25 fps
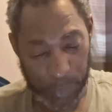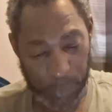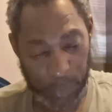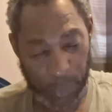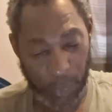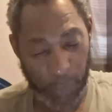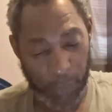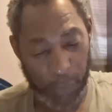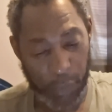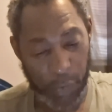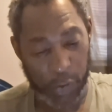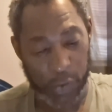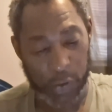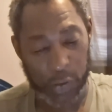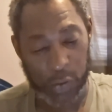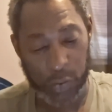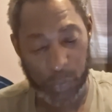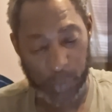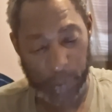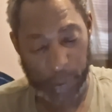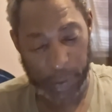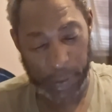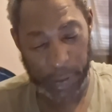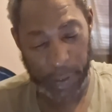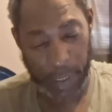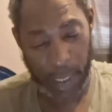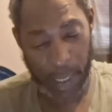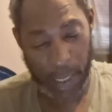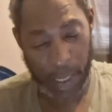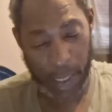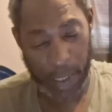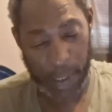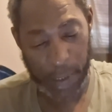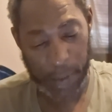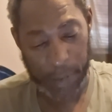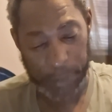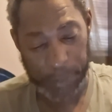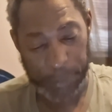Verse
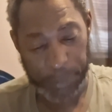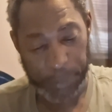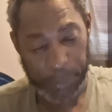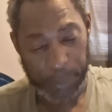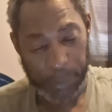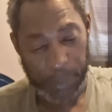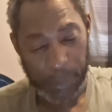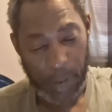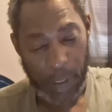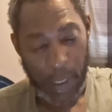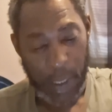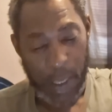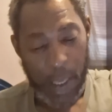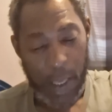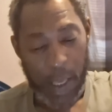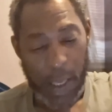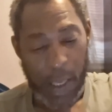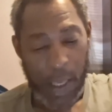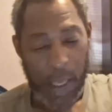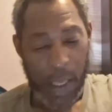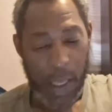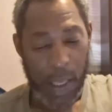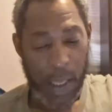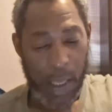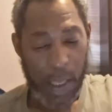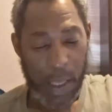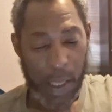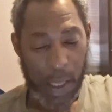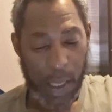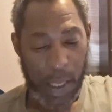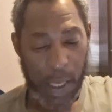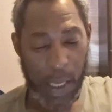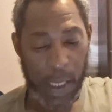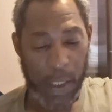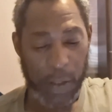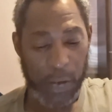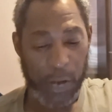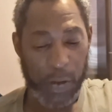29.
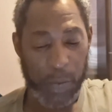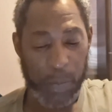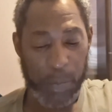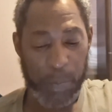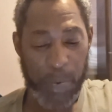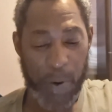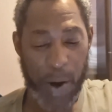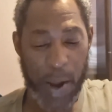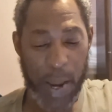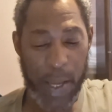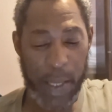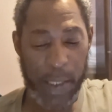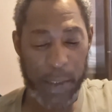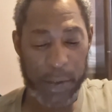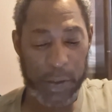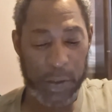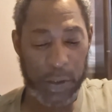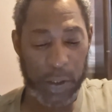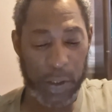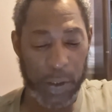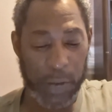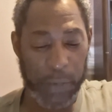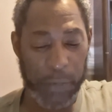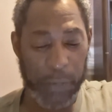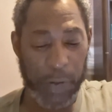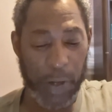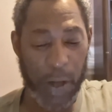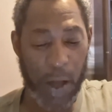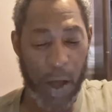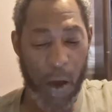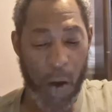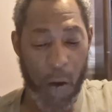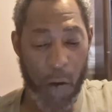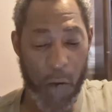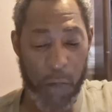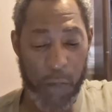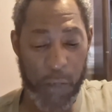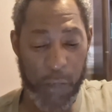And the brass of the
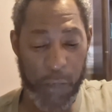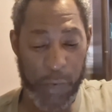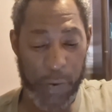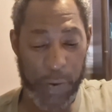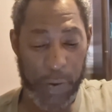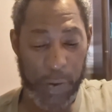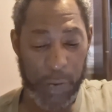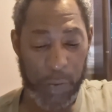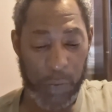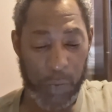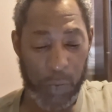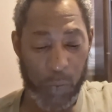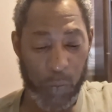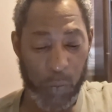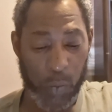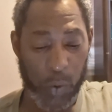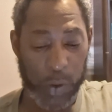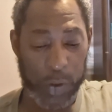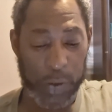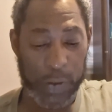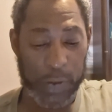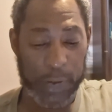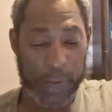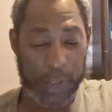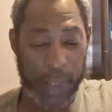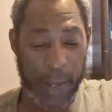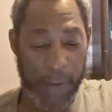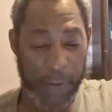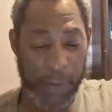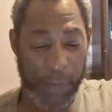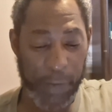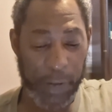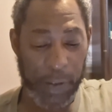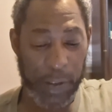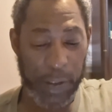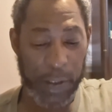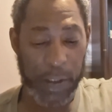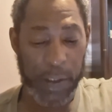offering was
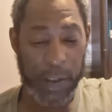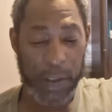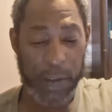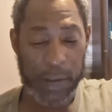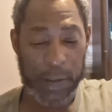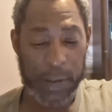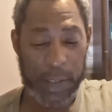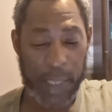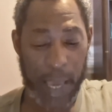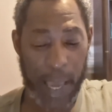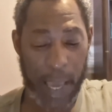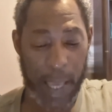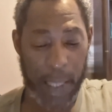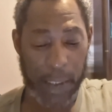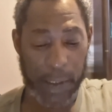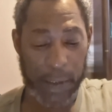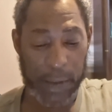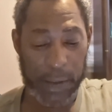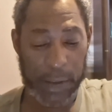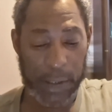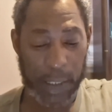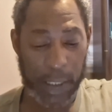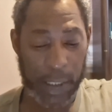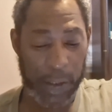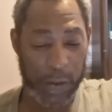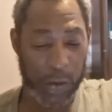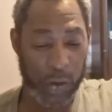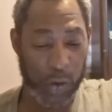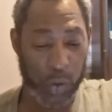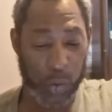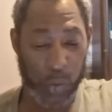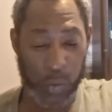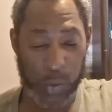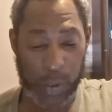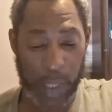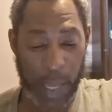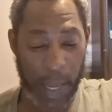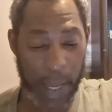70 talents and
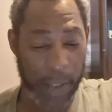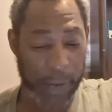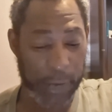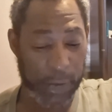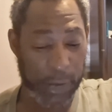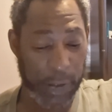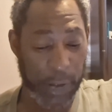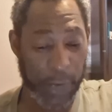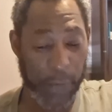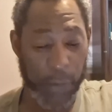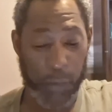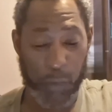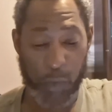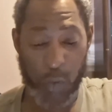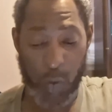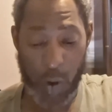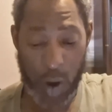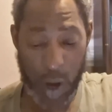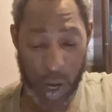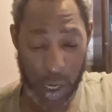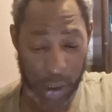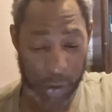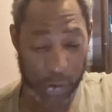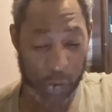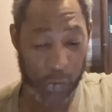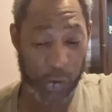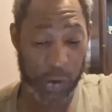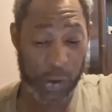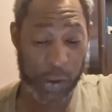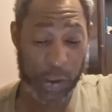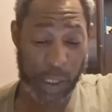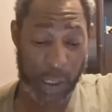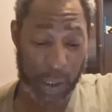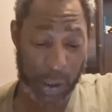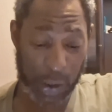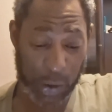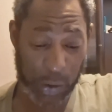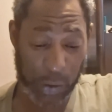2,400
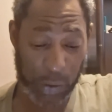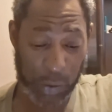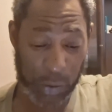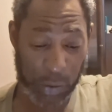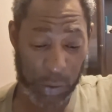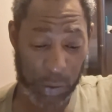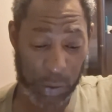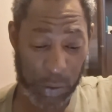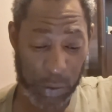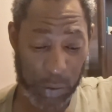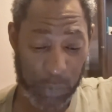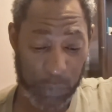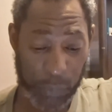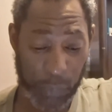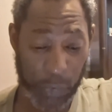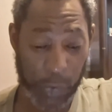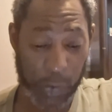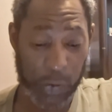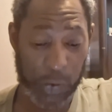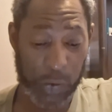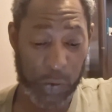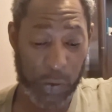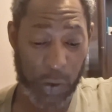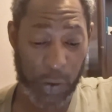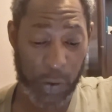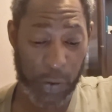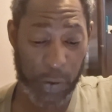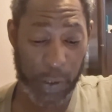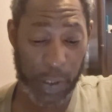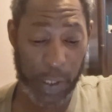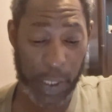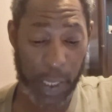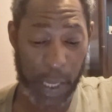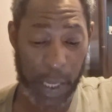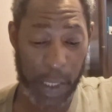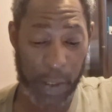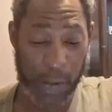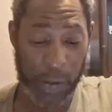shekels. Verse
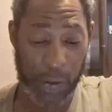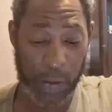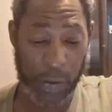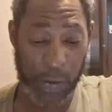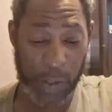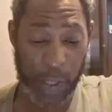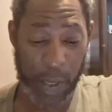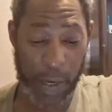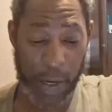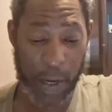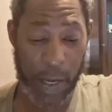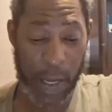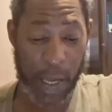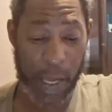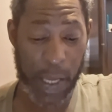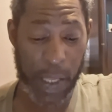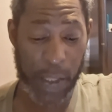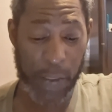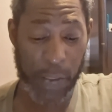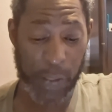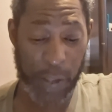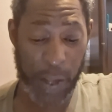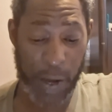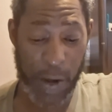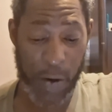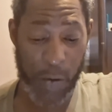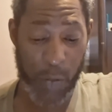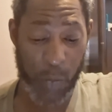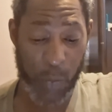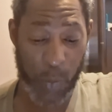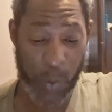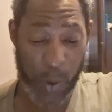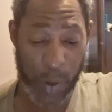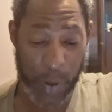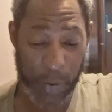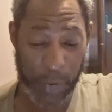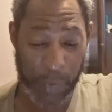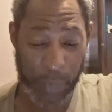30. And
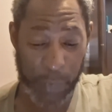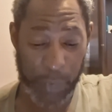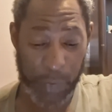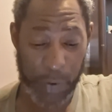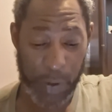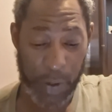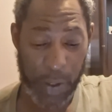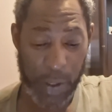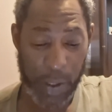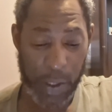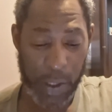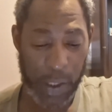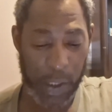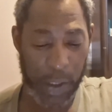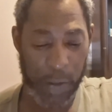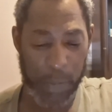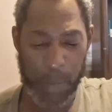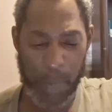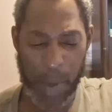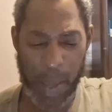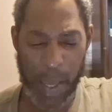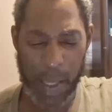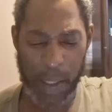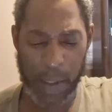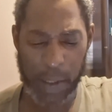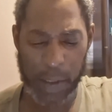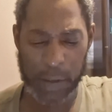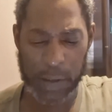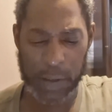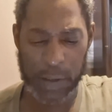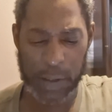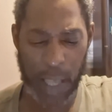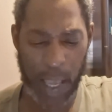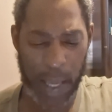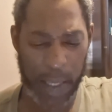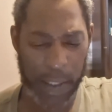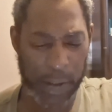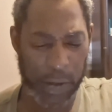therewith he made the
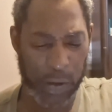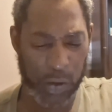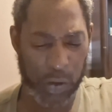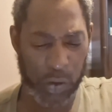sockets